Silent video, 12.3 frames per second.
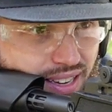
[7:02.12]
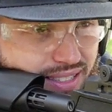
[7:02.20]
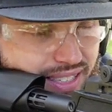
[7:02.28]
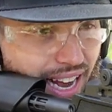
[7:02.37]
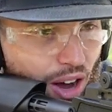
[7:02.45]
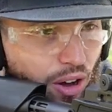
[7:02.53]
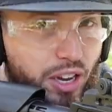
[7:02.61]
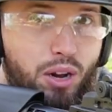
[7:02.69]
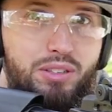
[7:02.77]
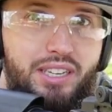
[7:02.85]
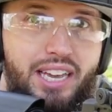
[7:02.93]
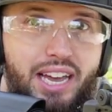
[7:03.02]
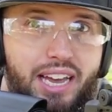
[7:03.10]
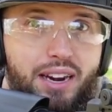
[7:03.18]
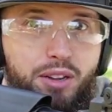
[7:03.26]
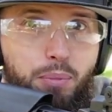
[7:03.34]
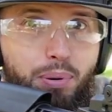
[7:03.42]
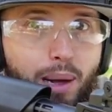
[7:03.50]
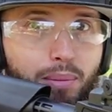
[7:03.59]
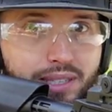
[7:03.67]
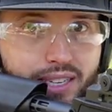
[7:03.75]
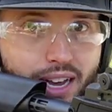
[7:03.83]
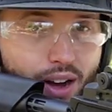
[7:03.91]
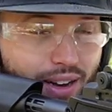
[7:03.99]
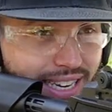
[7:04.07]
See how it goes. Again, you can probably
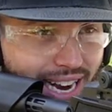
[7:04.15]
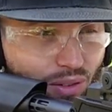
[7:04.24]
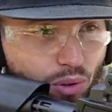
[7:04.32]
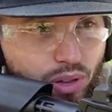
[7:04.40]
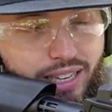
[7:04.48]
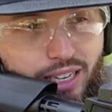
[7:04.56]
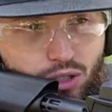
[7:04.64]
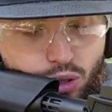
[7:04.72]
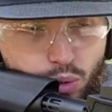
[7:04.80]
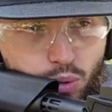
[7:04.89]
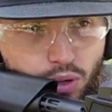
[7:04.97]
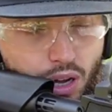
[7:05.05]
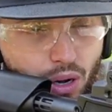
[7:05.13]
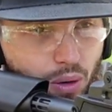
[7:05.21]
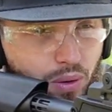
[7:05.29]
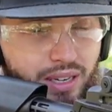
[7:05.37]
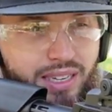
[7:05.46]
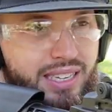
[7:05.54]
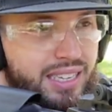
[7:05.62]
tell I can't really get too low.